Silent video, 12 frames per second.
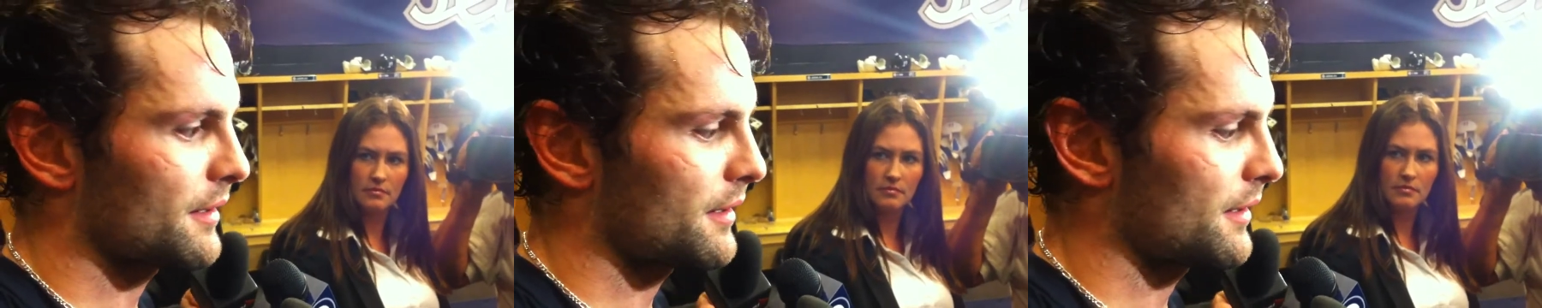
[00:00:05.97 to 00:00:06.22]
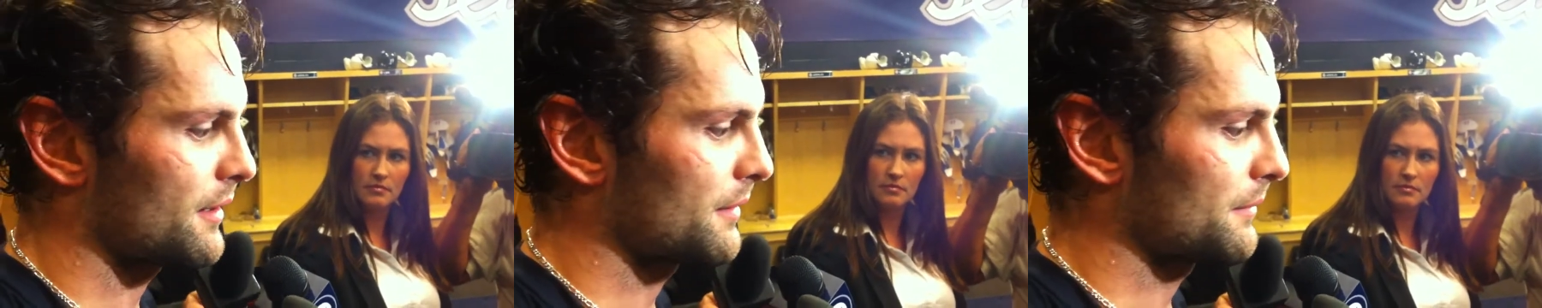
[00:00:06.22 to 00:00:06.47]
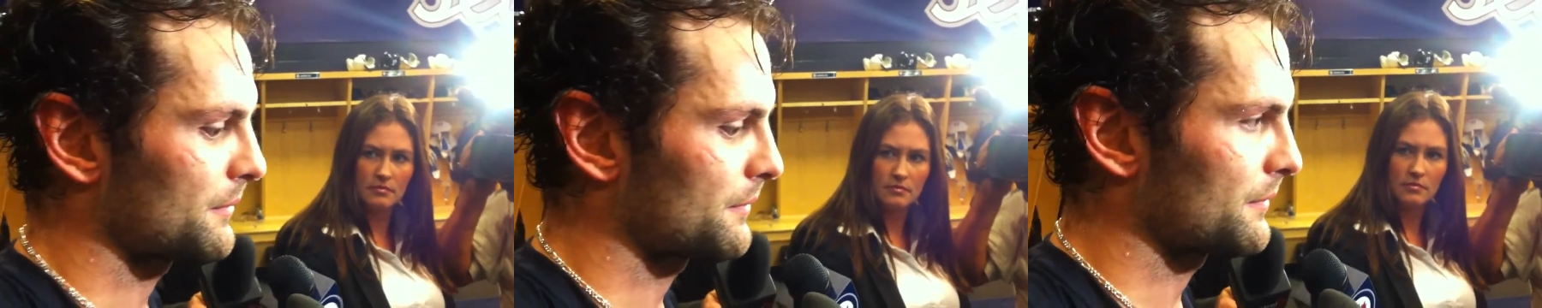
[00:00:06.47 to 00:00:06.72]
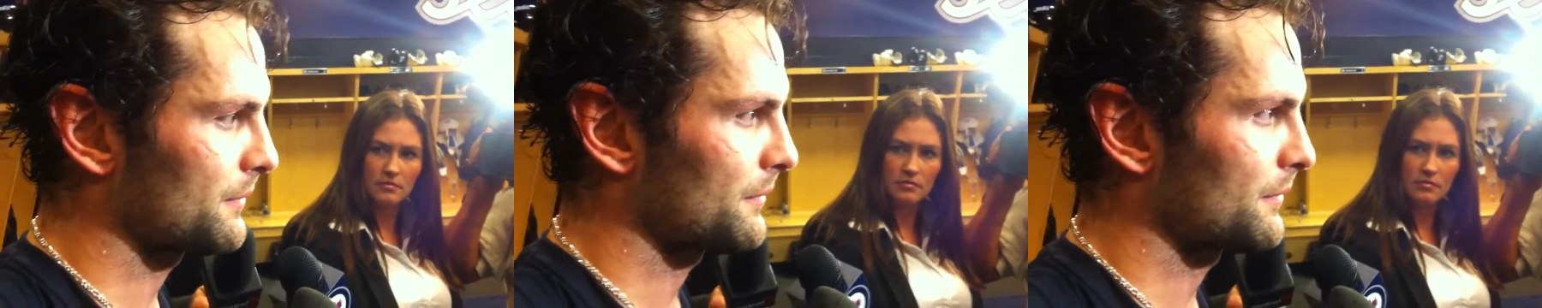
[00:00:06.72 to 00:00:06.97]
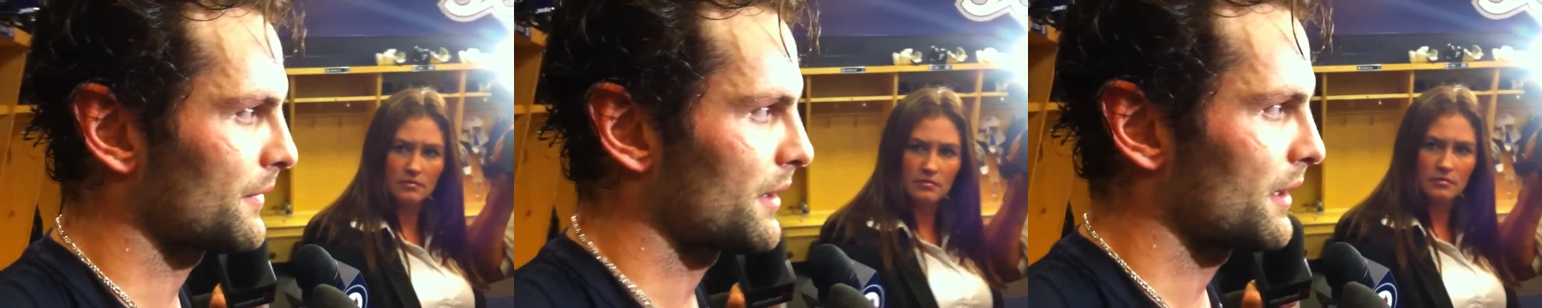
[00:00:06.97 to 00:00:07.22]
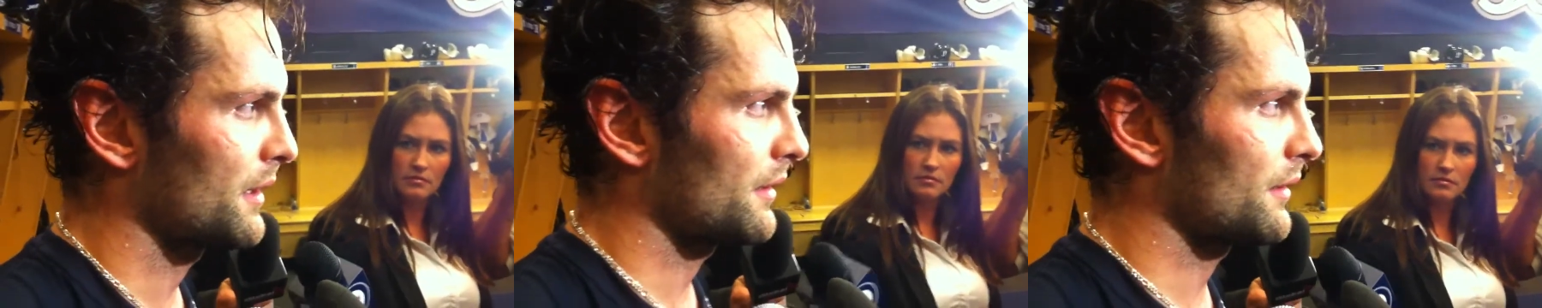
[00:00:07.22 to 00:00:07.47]
Speaker 1: Um,
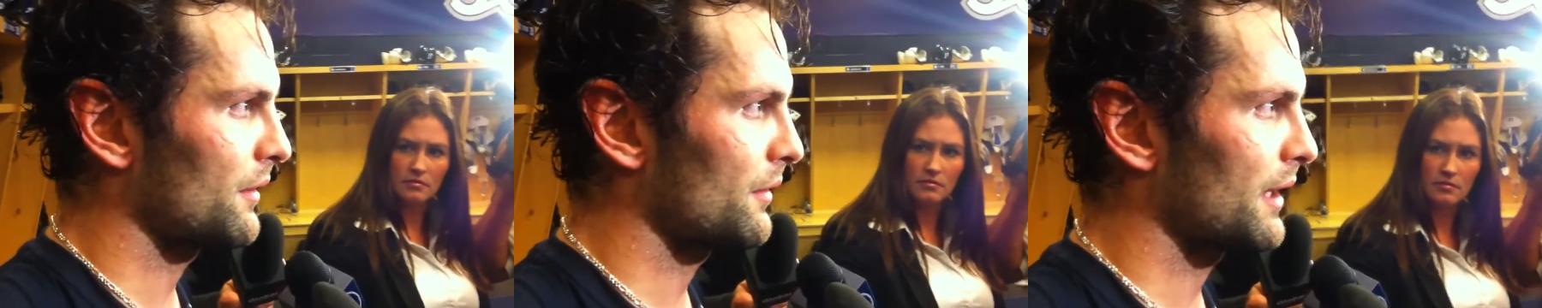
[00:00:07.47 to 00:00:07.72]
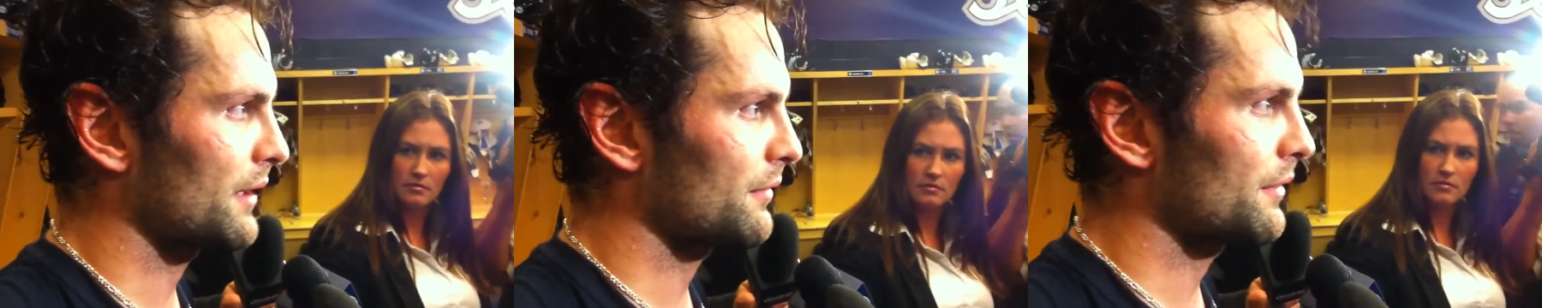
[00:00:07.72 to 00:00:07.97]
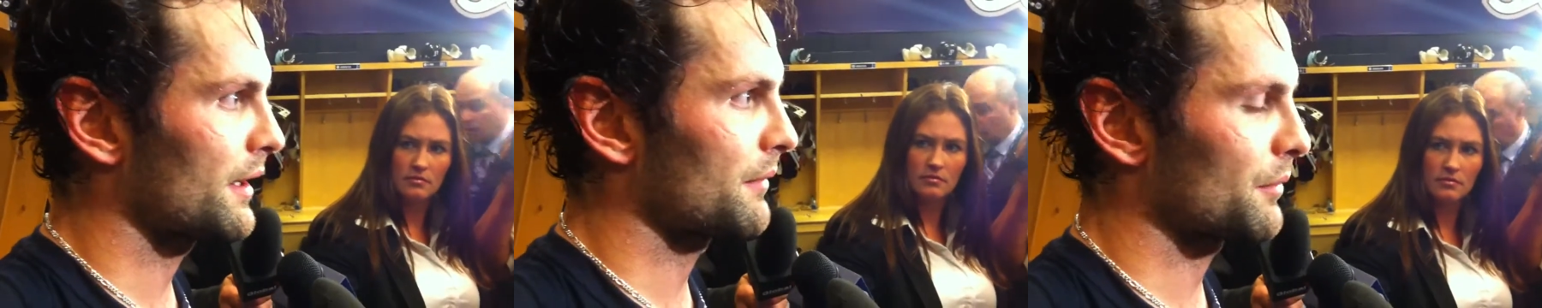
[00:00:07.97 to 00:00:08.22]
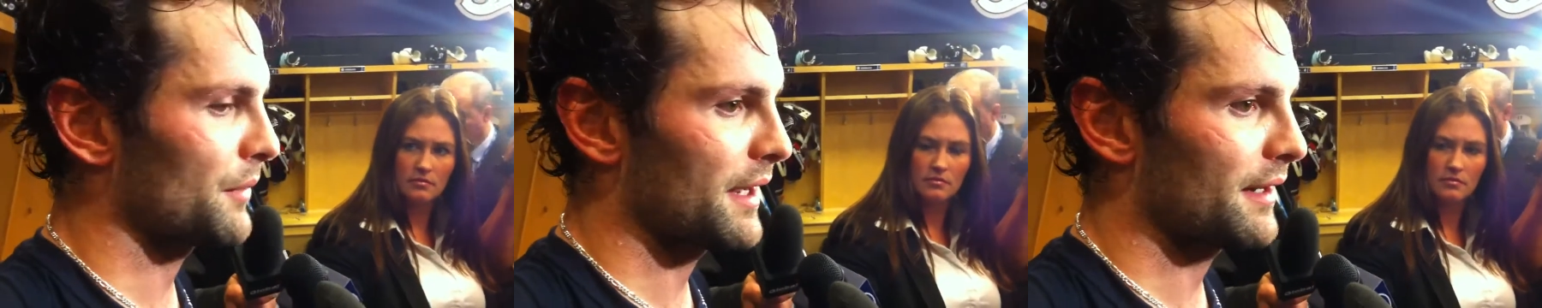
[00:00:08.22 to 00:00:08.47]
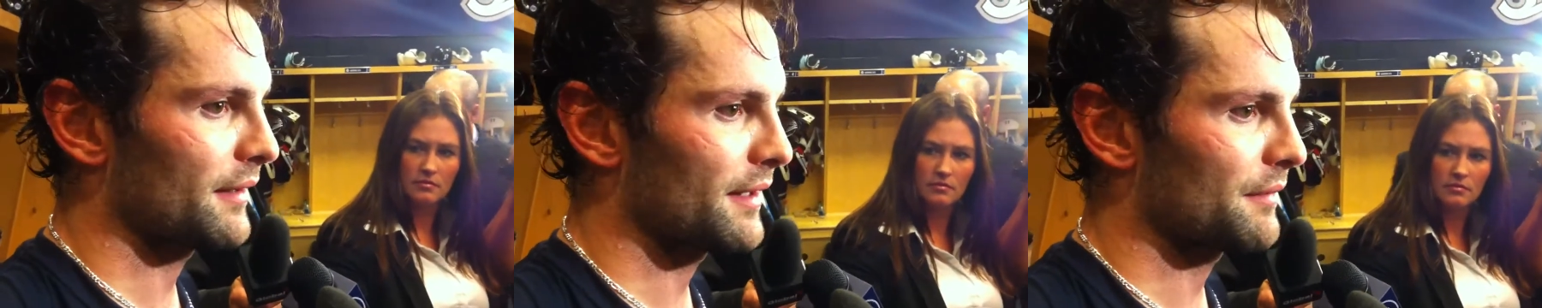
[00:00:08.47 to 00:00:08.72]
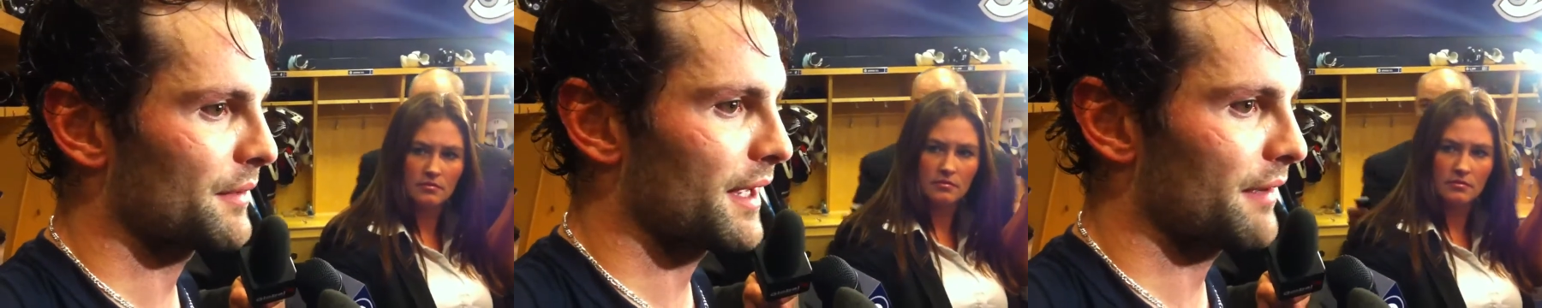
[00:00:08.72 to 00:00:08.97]
you know, last few games when we had a lead and we